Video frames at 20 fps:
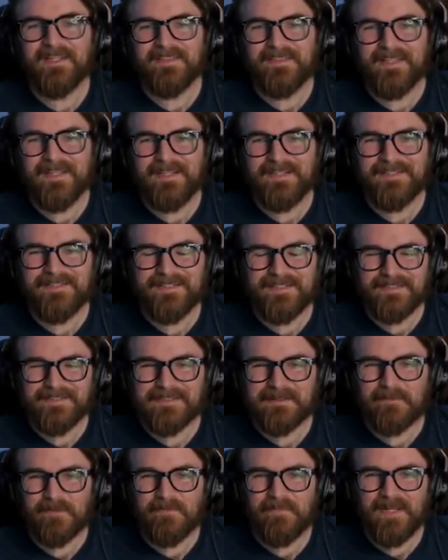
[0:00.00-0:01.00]
they did
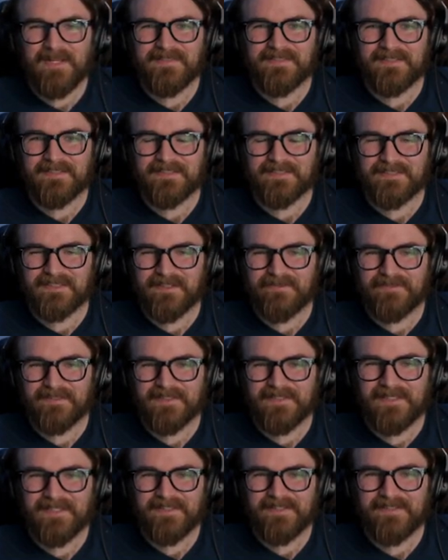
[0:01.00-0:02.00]
some amazing stuff to
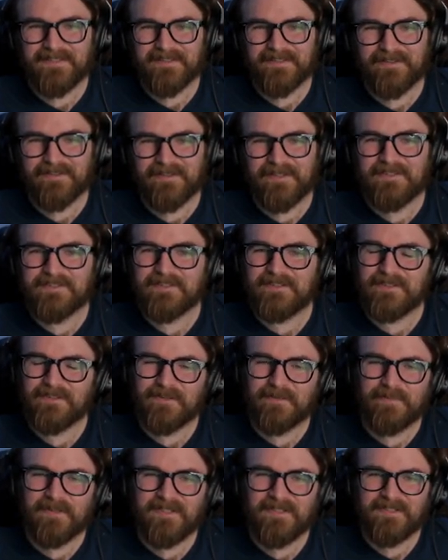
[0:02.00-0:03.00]
get it here. Is it your
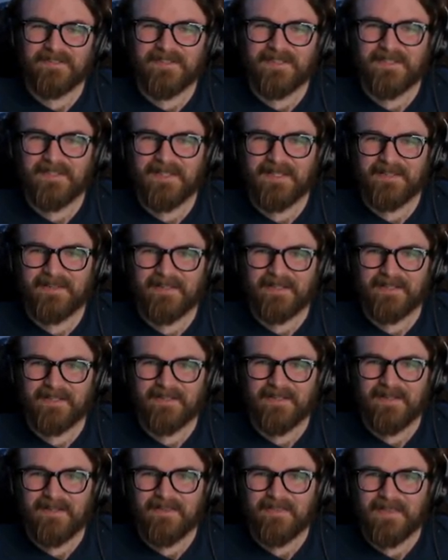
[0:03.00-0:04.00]
opinion then that like
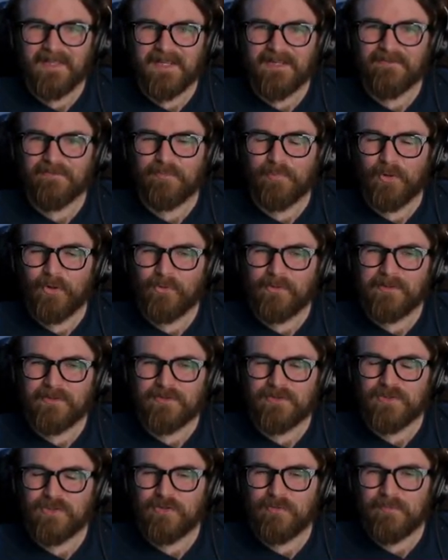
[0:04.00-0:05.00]
they have
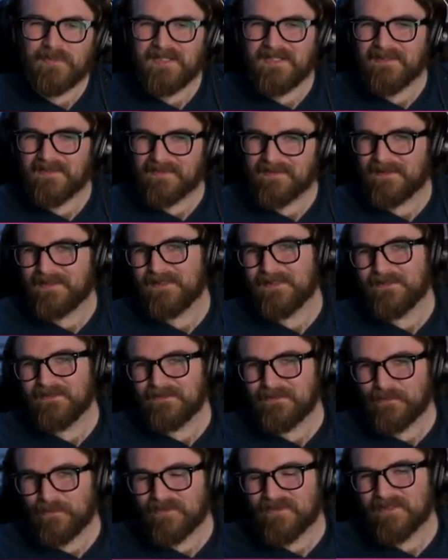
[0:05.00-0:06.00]
broken too many
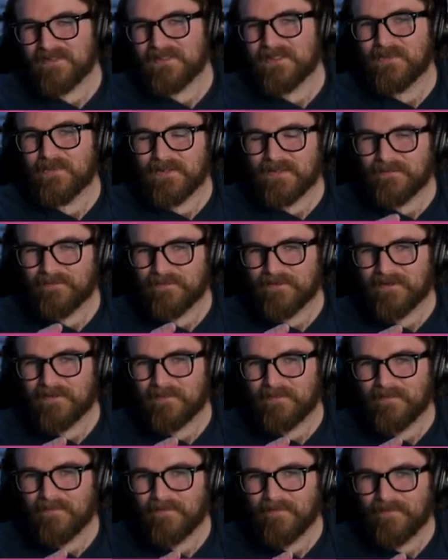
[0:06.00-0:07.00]
things with it going
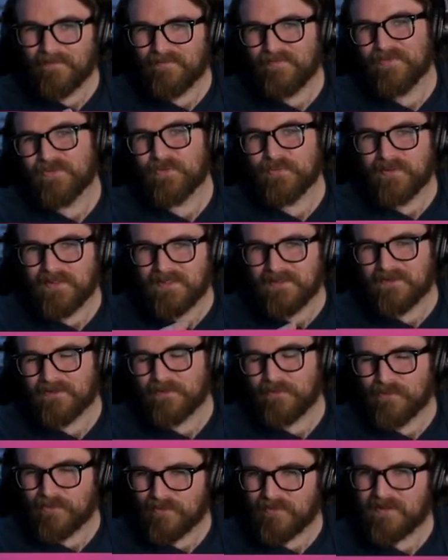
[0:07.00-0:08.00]
from three
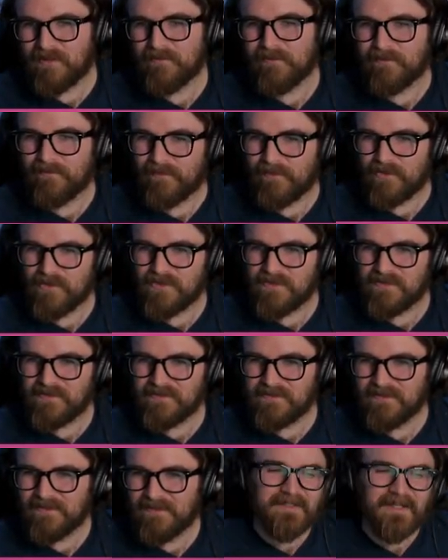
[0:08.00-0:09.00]
through three different
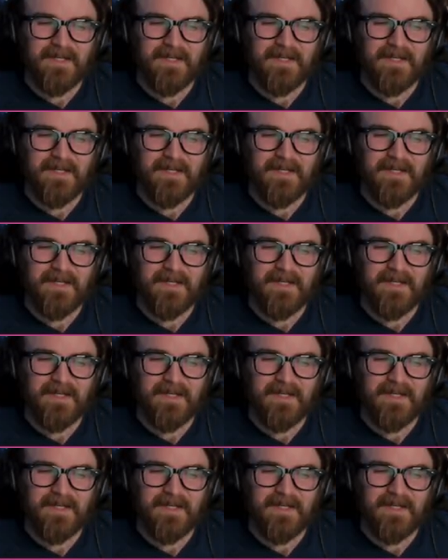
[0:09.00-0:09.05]
versions?